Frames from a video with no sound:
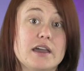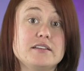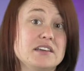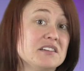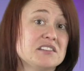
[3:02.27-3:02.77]
the
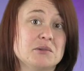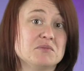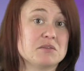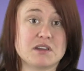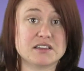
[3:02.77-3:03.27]
idea
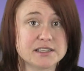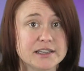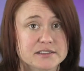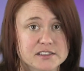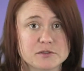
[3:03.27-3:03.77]
seemed to make
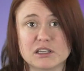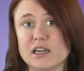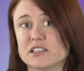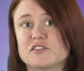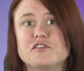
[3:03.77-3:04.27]
sense,
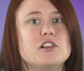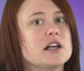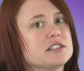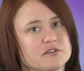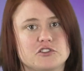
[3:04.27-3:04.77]
because
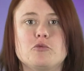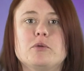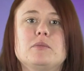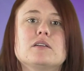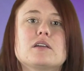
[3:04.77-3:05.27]
floods of
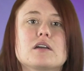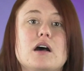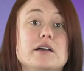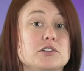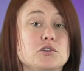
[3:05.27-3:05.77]
dopamine can
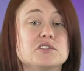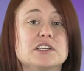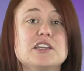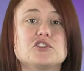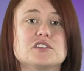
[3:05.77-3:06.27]
cause
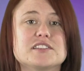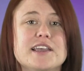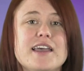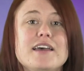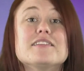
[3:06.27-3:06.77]
hallucinations,
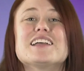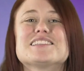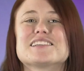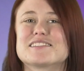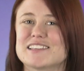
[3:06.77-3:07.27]

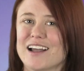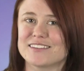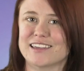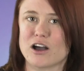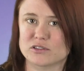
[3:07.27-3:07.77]
that's
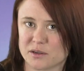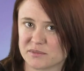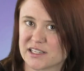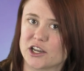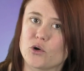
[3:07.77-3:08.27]
exactly how some
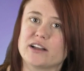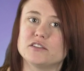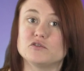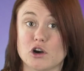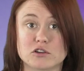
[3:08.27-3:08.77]

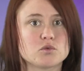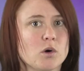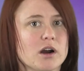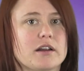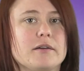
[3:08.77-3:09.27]
psychoactive drugs
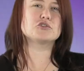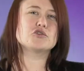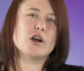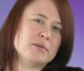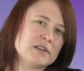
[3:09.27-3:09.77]
work. The
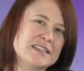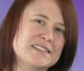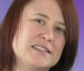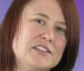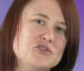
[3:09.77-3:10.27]
trouble
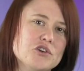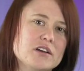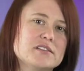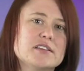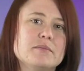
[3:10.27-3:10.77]
is, these
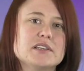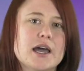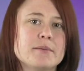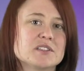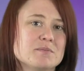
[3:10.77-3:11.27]
drugs
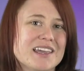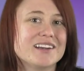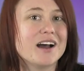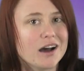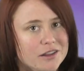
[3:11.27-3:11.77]
sometimes
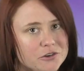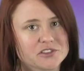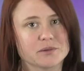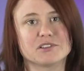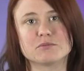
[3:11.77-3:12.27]
made other
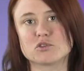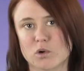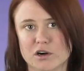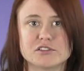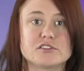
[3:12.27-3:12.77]
symptoms
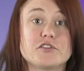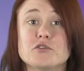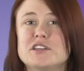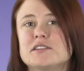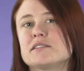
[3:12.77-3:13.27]
worse for
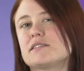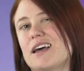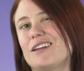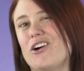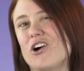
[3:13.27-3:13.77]
reasons
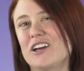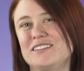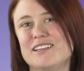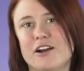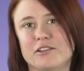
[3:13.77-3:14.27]
that aren't
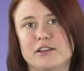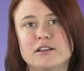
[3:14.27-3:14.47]
entirely